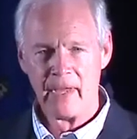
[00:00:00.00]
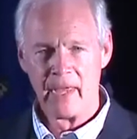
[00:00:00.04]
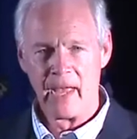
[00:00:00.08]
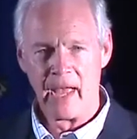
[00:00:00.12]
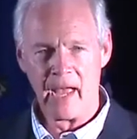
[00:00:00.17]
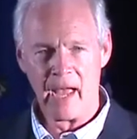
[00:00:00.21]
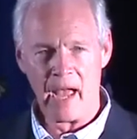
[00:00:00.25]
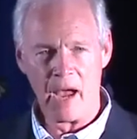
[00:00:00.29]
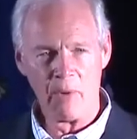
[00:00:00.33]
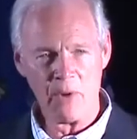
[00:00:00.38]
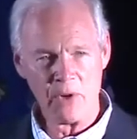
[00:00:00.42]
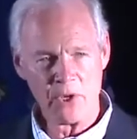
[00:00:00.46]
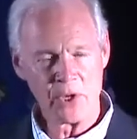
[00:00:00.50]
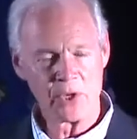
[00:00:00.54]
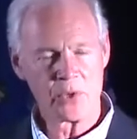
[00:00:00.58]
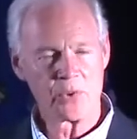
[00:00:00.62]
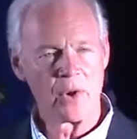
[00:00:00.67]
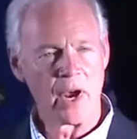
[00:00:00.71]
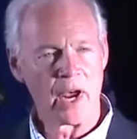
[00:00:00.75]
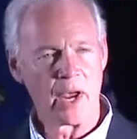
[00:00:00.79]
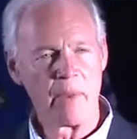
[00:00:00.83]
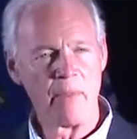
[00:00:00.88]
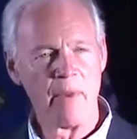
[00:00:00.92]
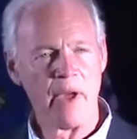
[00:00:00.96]
I, I would just
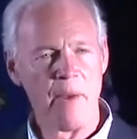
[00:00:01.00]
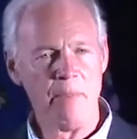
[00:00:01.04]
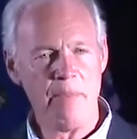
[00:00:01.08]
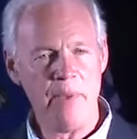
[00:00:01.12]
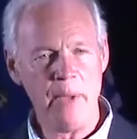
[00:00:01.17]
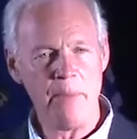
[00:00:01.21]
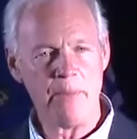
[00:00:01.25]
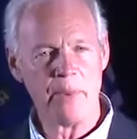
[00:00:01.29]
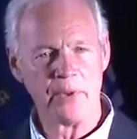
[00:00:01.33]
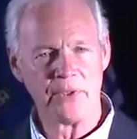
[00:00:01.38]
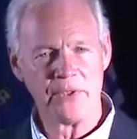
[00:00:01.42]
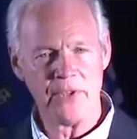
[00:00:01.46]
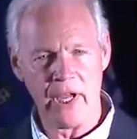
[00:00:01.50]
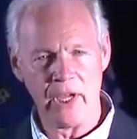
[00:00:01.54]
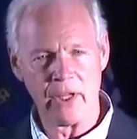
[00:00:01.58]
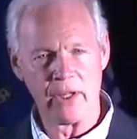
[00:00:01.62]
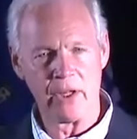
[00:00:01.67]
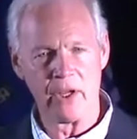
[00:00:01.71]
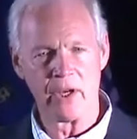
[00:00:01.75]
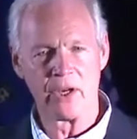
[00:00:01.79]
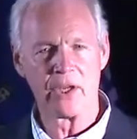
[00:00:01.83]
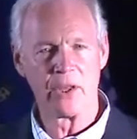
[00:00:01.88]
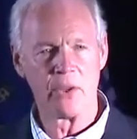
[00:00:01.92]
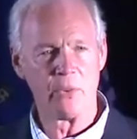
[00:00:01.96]
recommend people take a
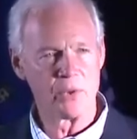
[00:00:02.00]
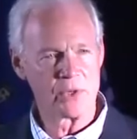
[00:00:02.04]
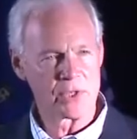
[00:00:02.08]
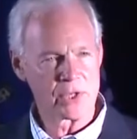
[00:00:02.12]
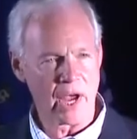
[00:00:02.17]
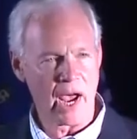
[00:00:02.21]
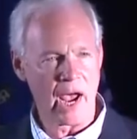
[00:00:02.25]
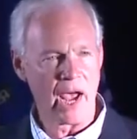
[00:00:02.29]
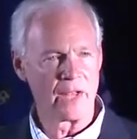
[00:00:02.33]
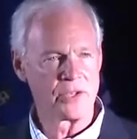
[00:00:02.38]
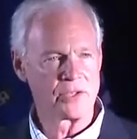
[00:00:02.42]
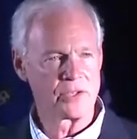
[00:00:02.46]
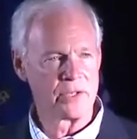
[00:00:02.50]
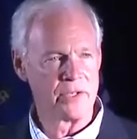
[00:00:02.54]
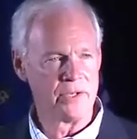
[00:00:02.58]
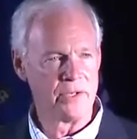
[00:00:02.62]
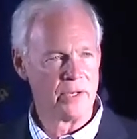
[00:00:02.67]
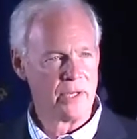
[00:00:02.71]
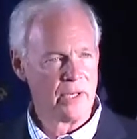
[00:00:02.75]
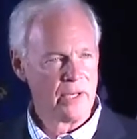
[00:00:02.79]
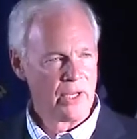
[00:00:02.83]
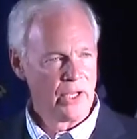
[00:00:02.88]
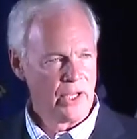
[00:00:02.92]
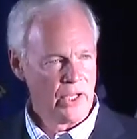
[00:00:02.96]
look at the
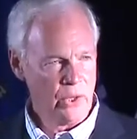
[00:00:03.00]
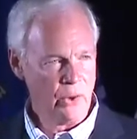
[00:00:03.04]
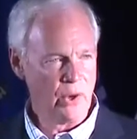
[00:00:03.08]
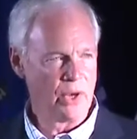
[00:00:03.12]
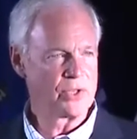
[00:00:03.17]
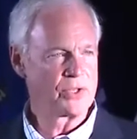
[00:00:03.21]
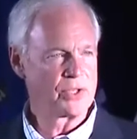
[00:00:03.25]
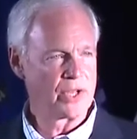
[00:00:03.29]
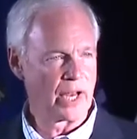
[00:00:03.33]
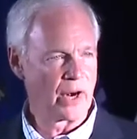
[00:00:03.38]
Wisconsin U.S.